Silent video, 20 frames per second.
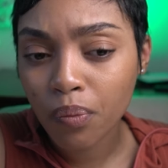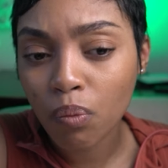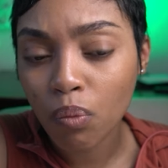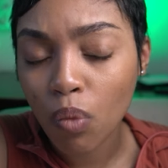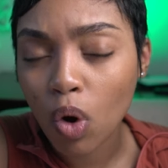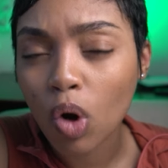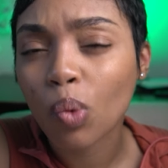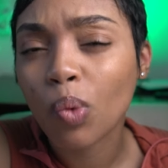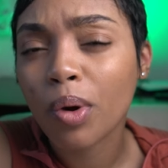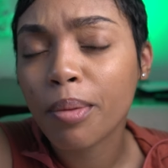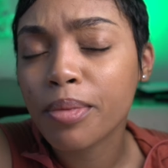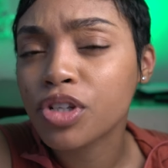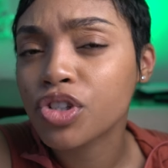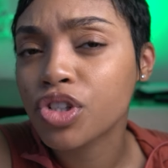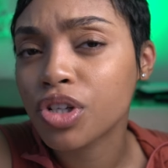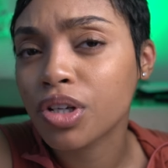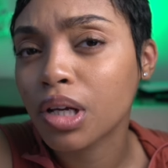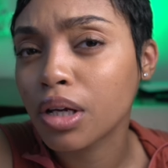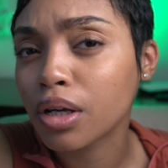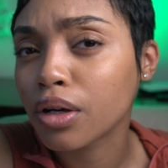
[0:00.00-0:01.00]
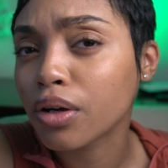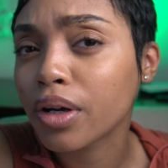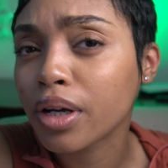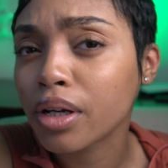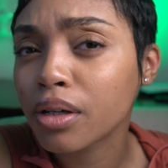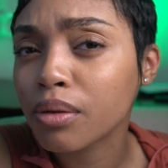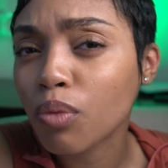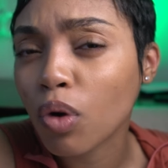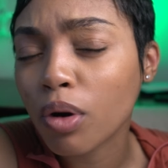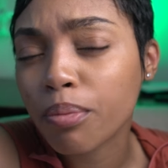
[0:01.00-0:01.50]
more women should hear
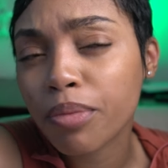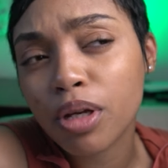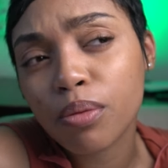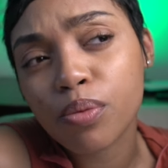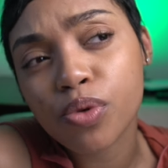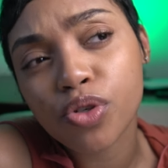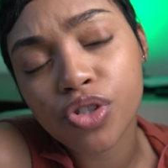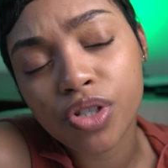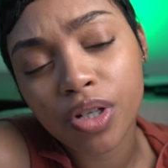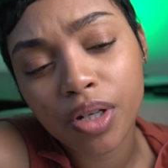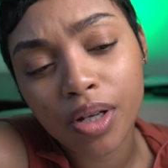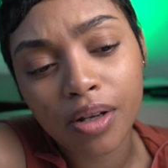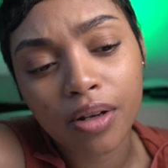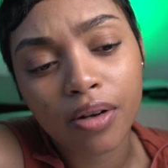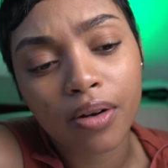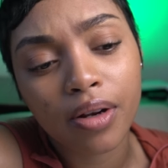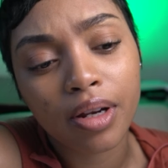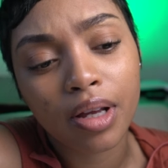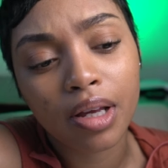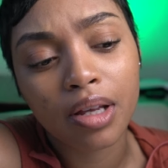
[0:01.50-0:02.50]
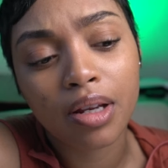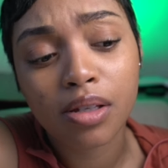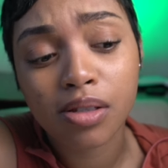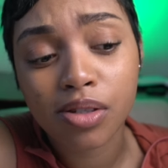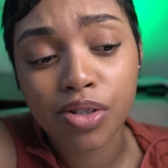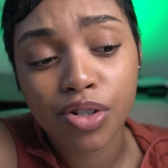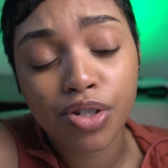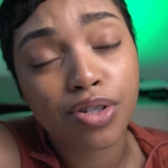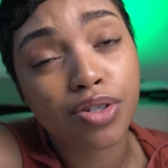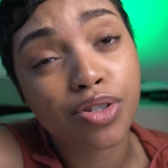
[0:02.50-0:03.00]
it, more people should hear it, and
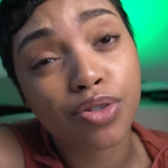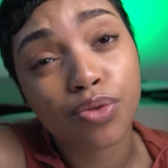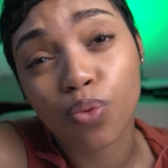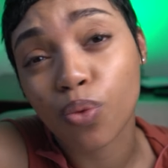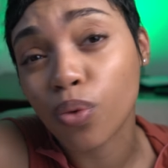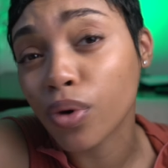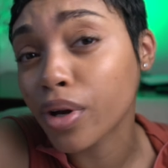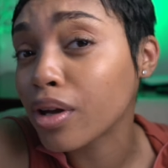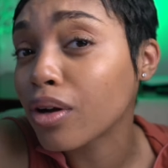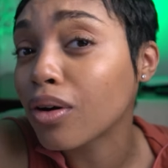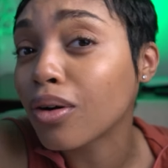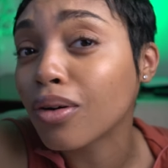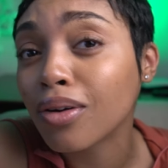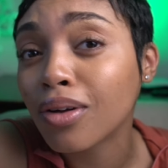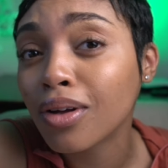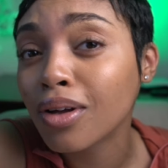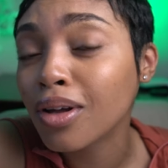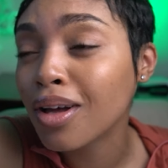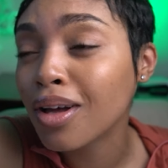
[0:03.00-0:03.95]
it's just real.